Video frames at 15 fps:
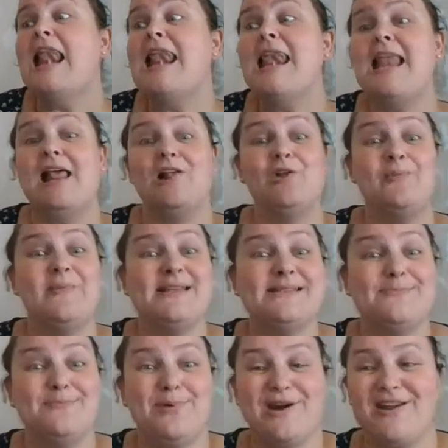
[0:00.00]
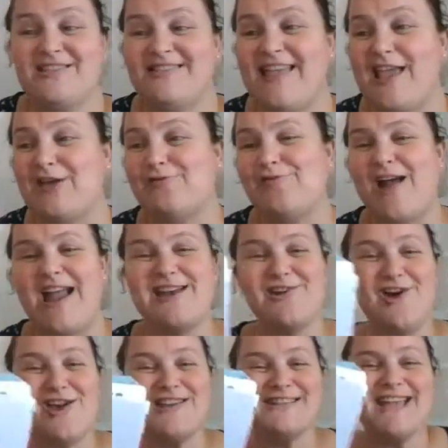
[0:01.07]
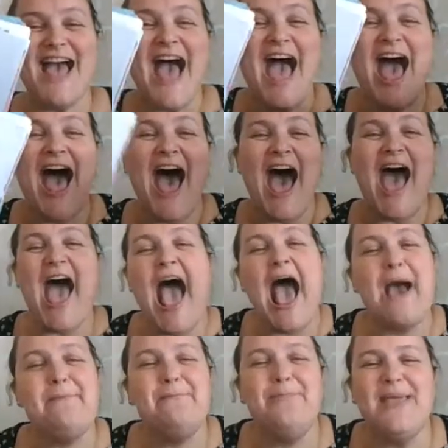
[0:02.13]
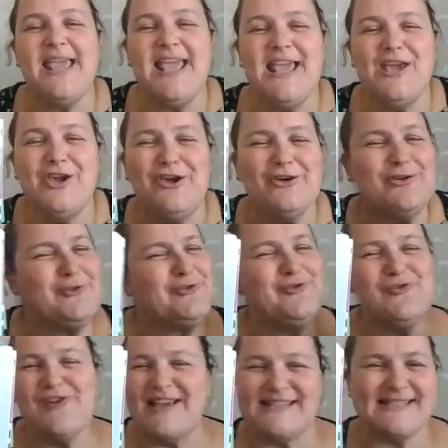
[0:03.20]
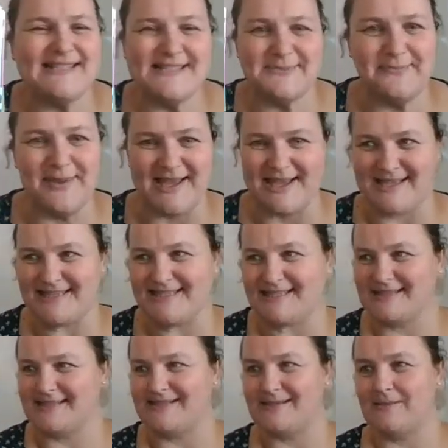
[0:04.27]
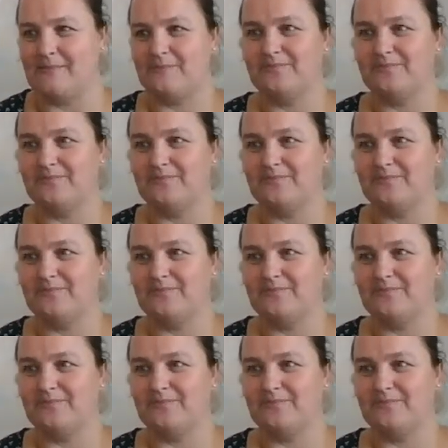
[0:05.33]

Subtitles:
little Miss Birthday cried out, Happy Christmas,